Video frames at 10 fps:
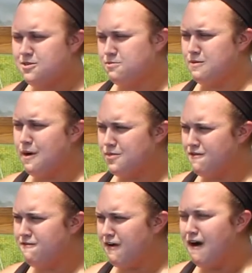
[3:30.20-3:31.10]
throughout the
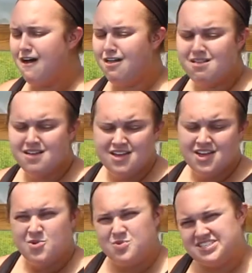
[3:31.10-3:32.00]
fall.
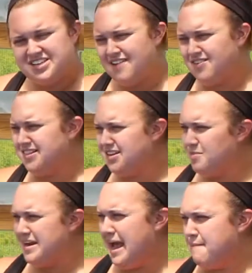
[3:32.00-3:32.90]
We still have a little
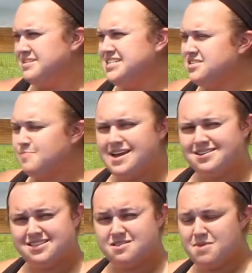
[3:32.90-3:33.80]
bit of empty
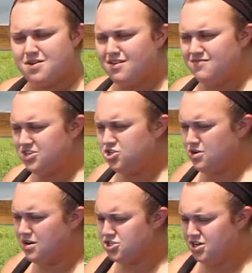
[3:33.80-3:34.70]
space in the middle of this
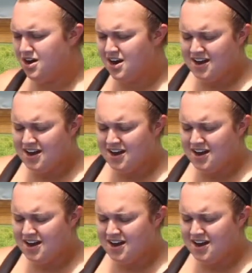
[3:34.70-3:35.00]
structure